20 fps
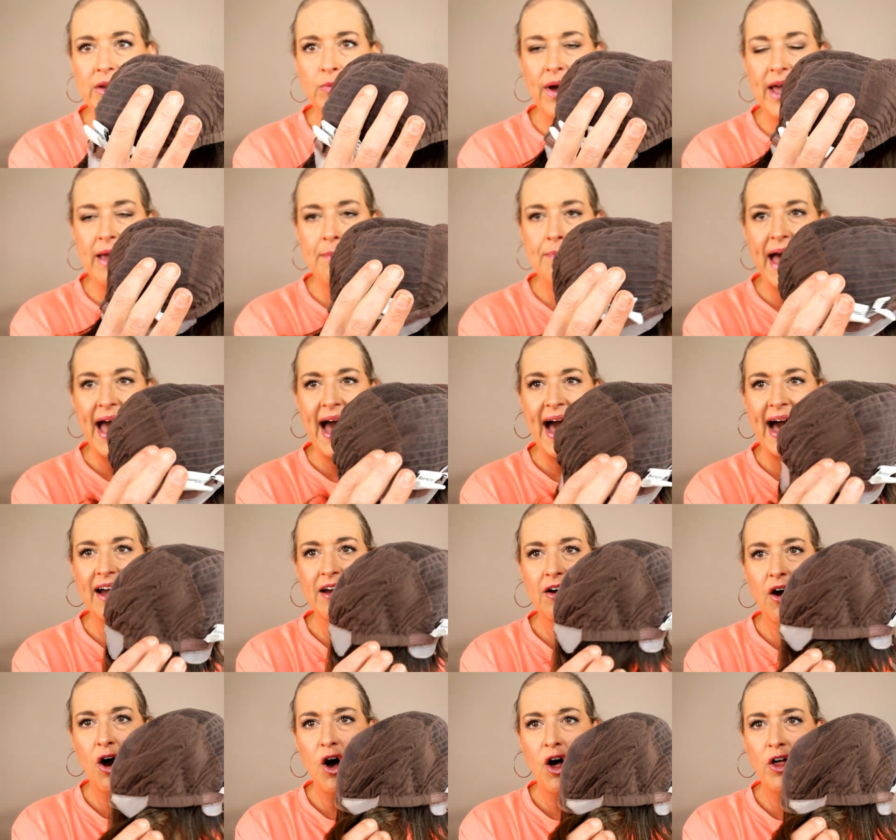midway
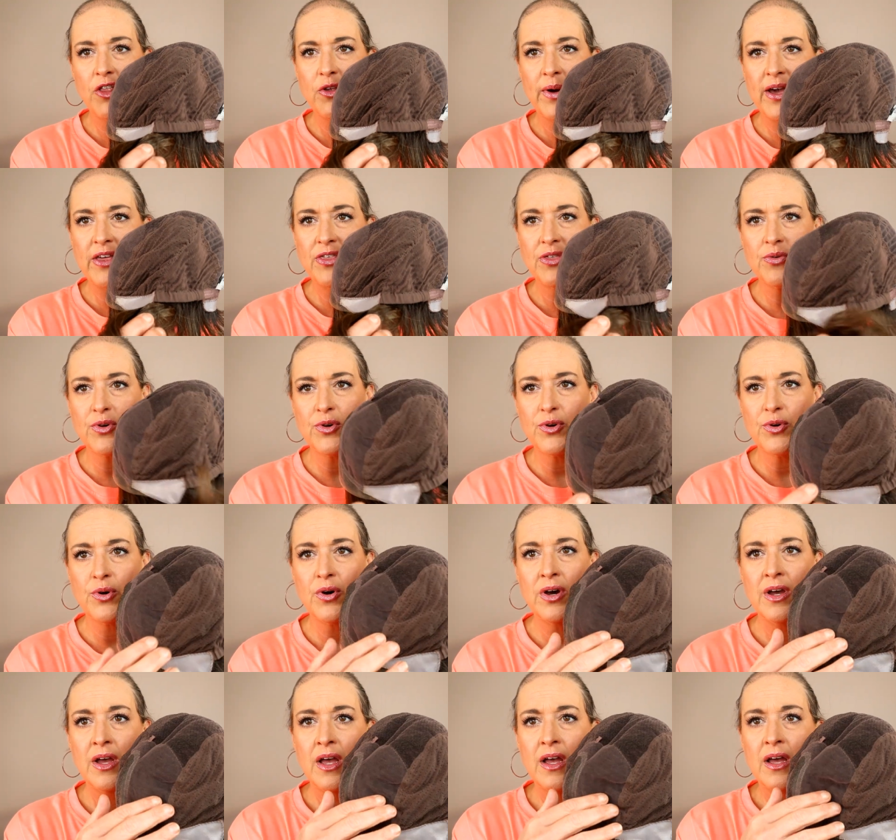back all the way
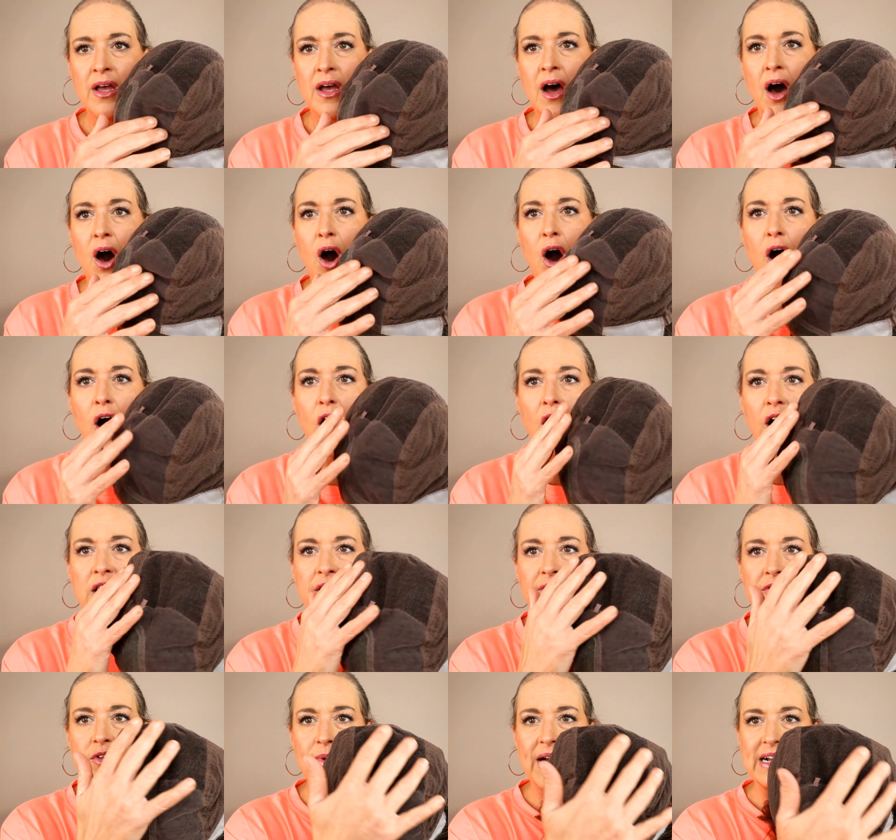through.
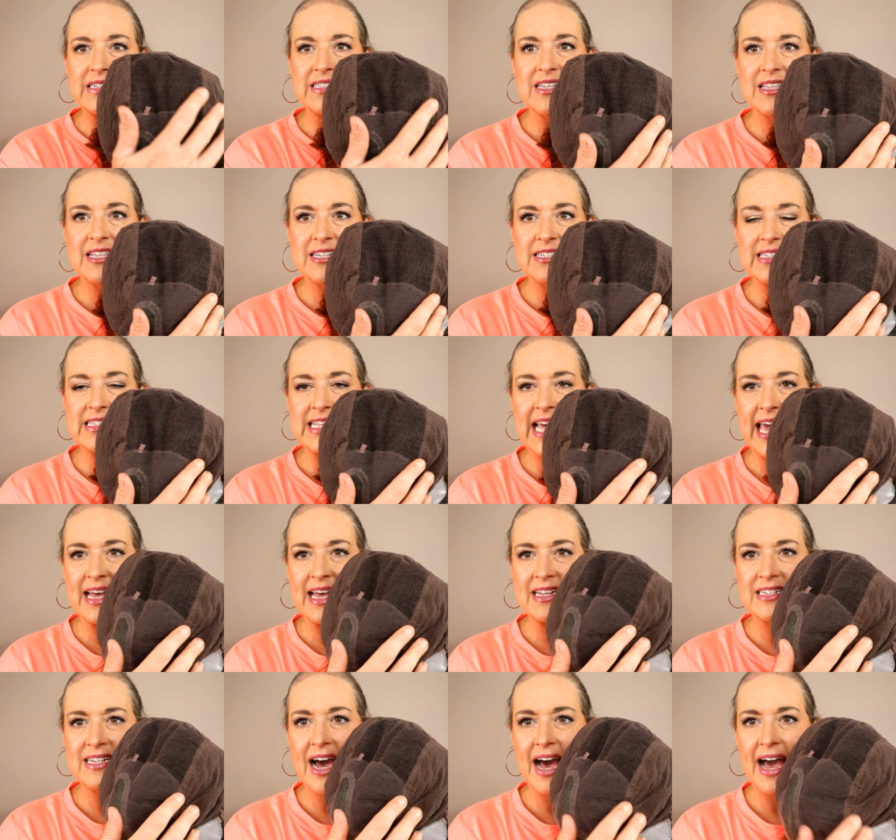All of the rest of this is
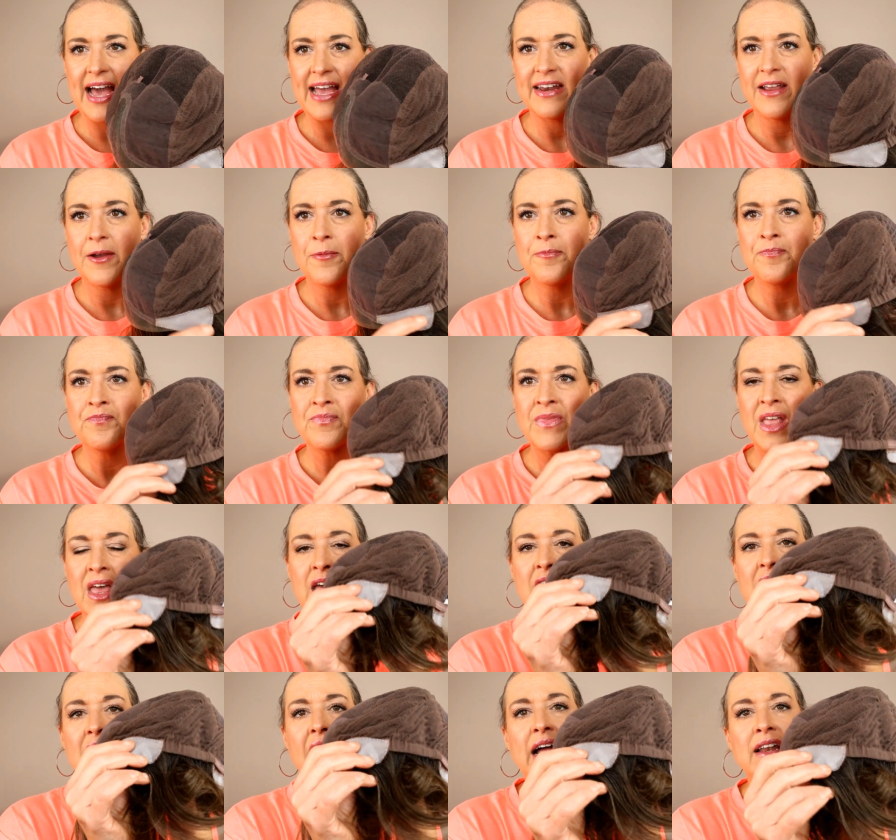hand tied.
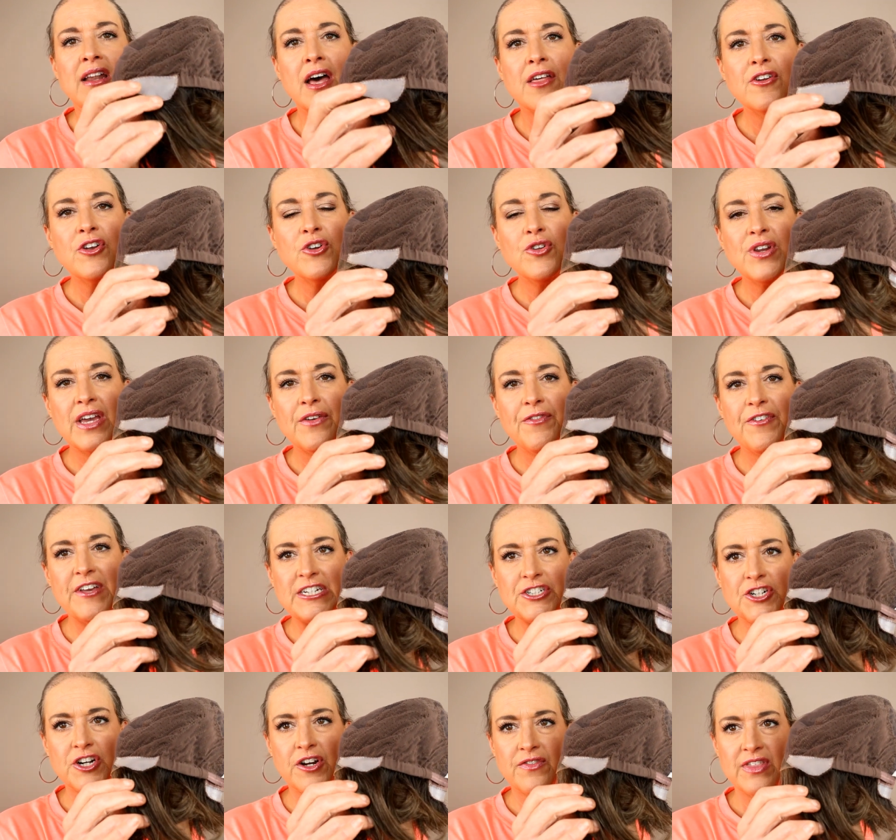Another unique
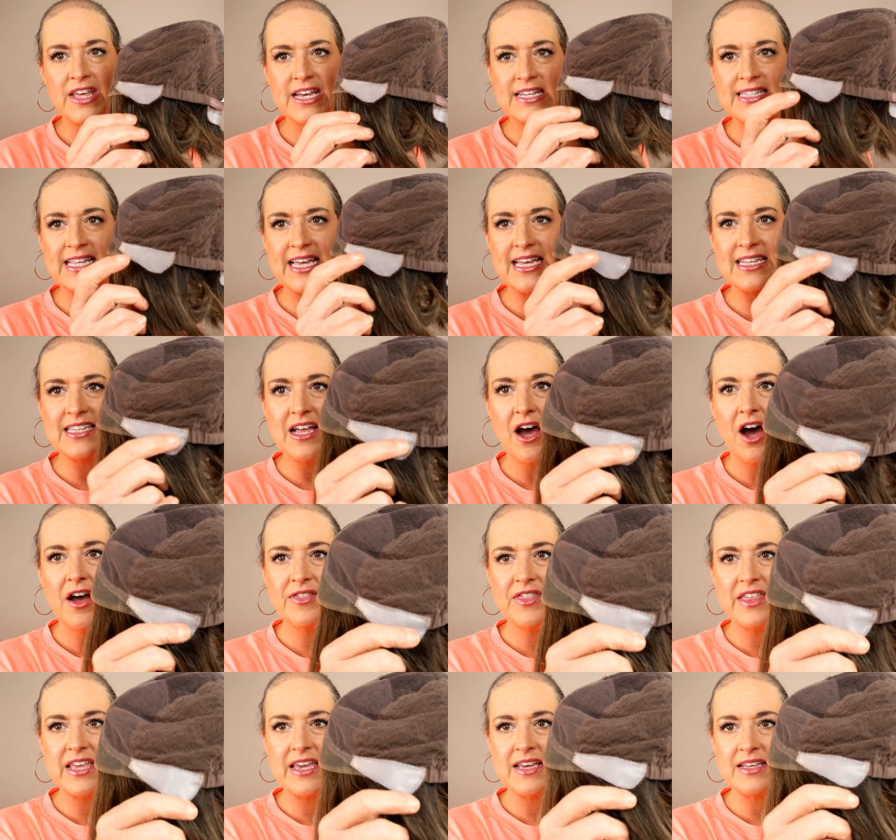feature of this is uh,
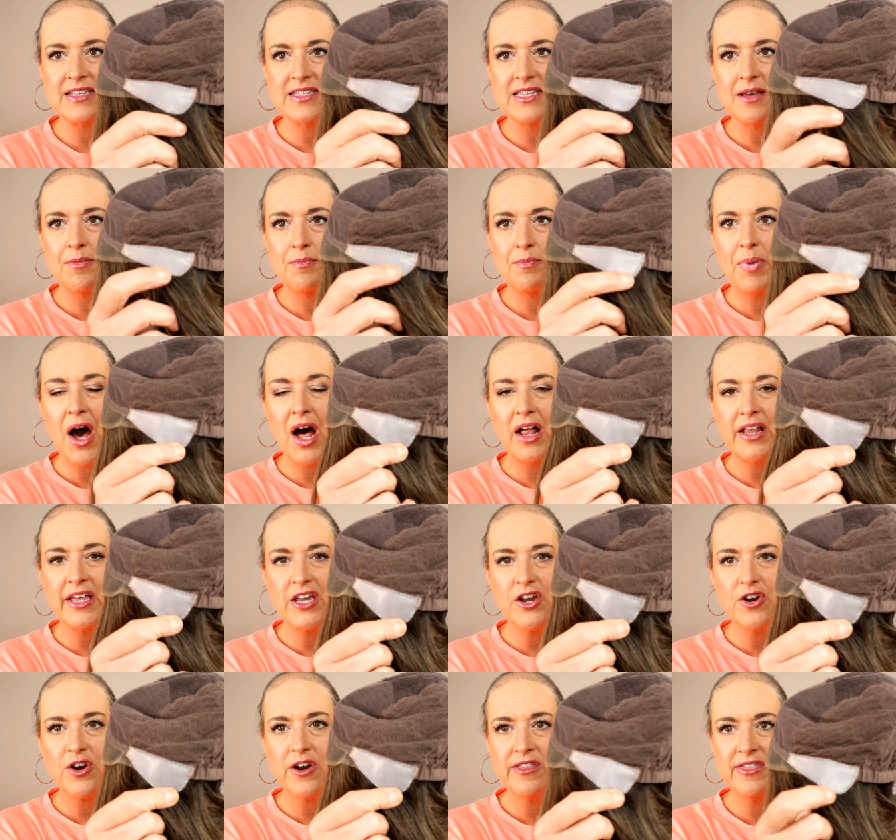these
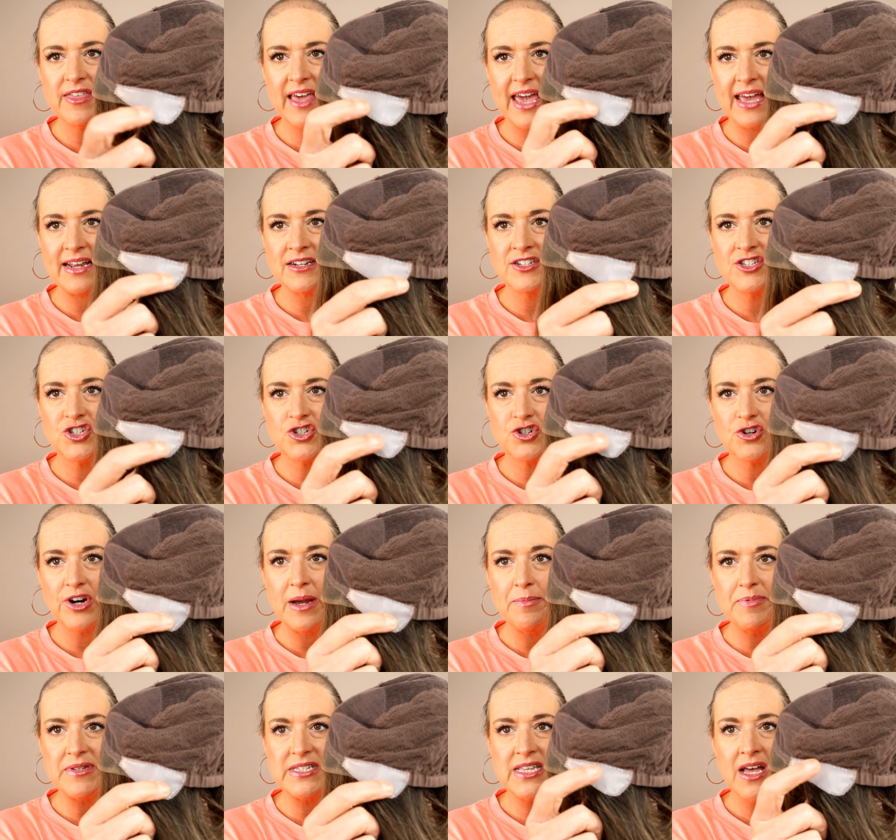polyurethane
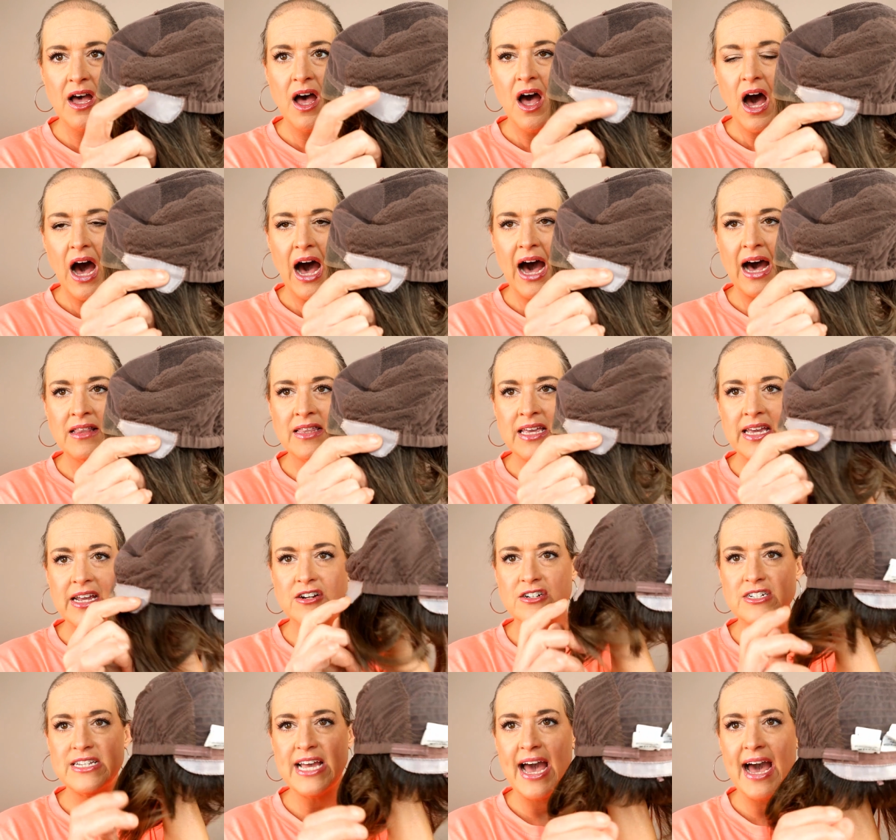strips on the
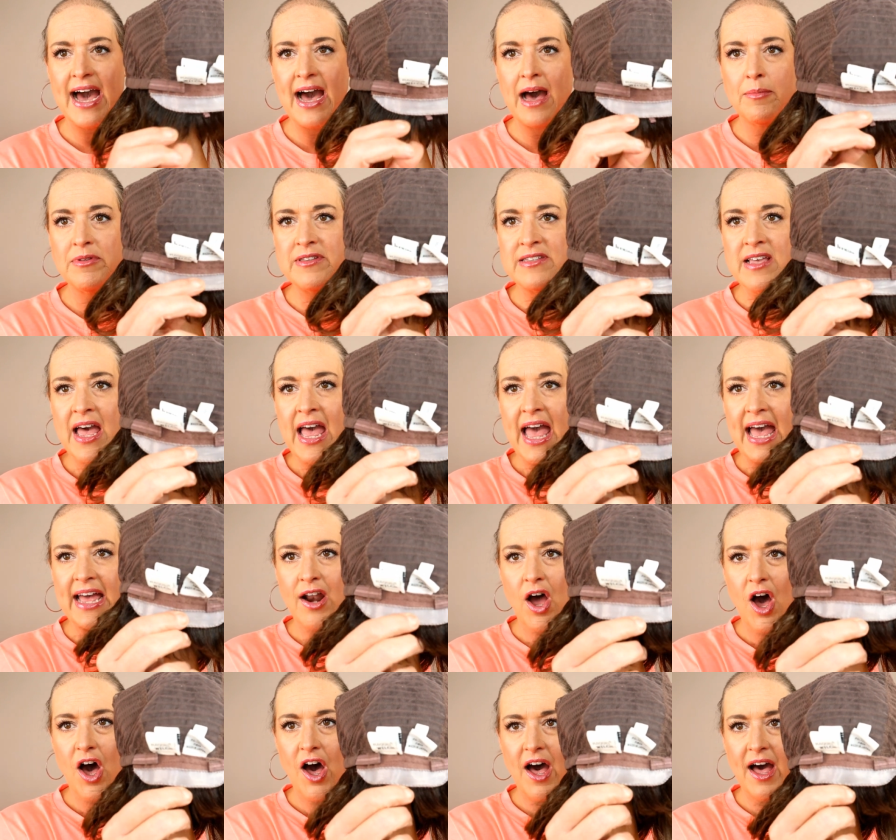ear tabs
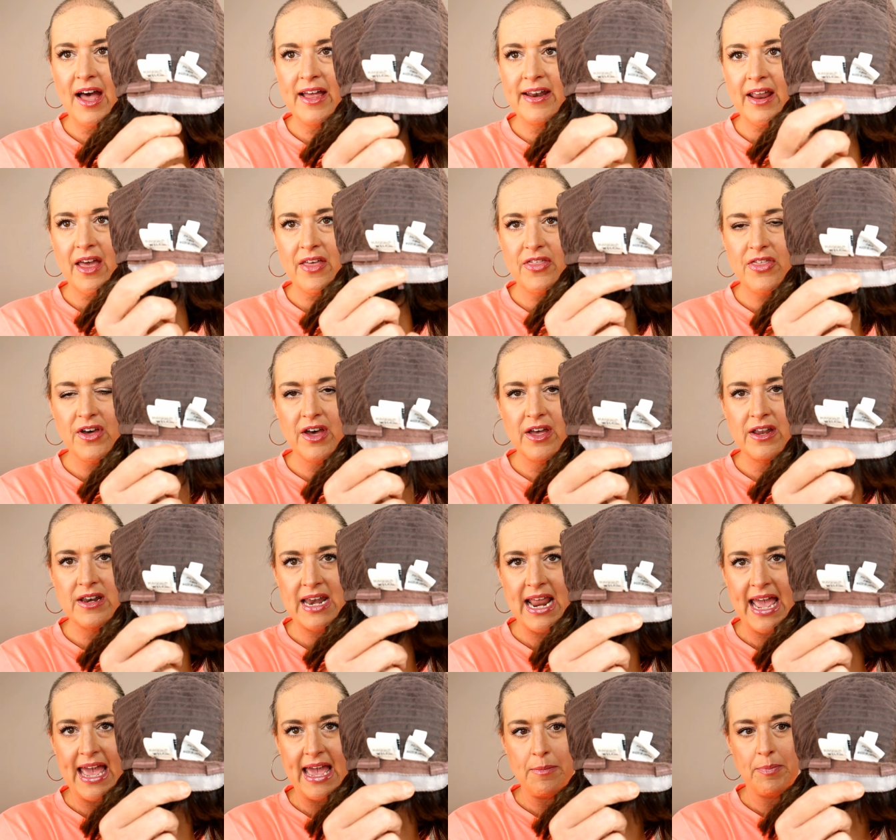and on the
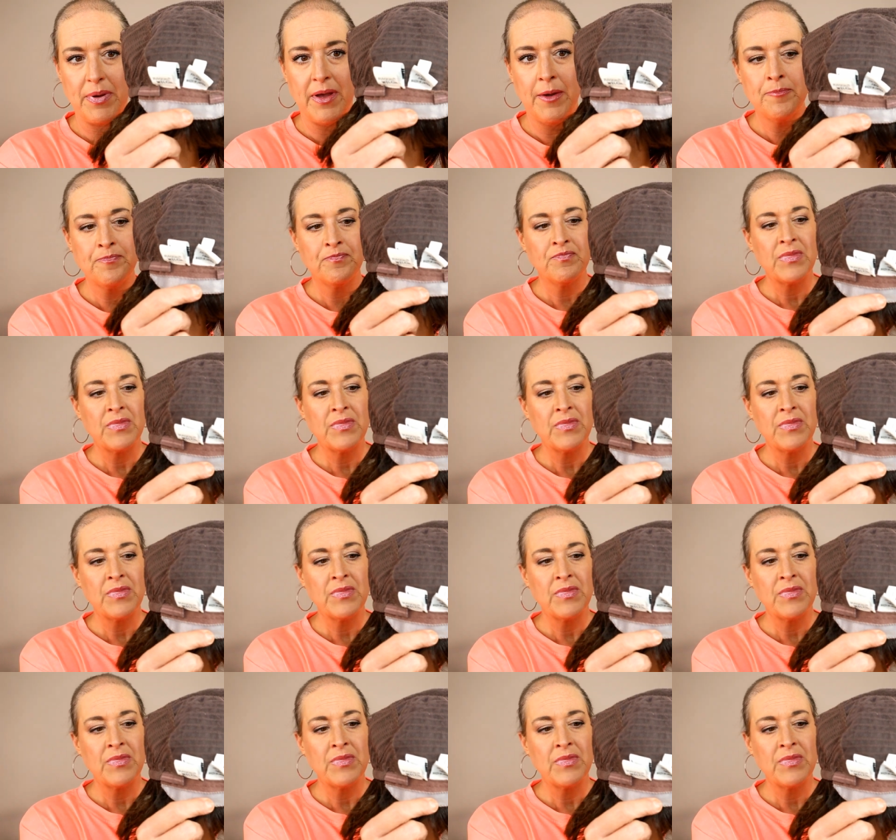nape.